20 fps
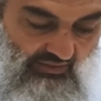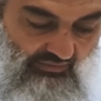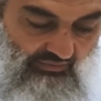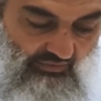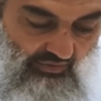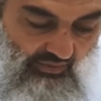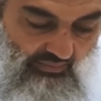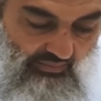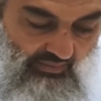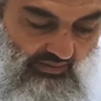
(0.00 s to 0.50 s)

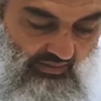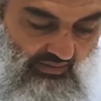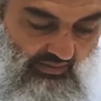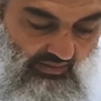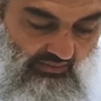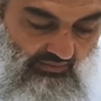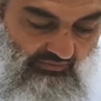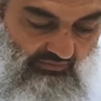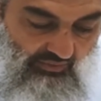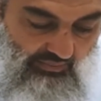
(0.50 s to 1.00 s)
from
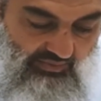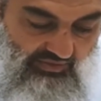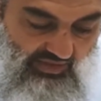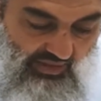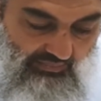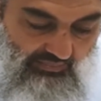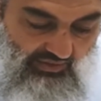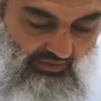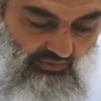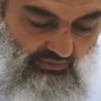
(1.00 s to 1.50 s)

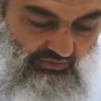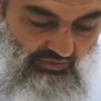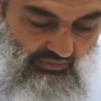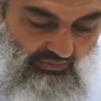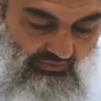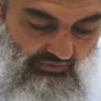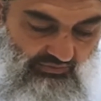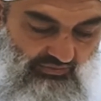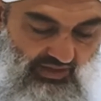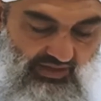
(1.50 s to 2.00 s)
something or to
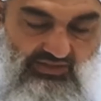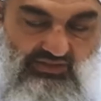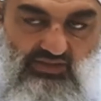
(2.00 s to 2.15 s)
refrain.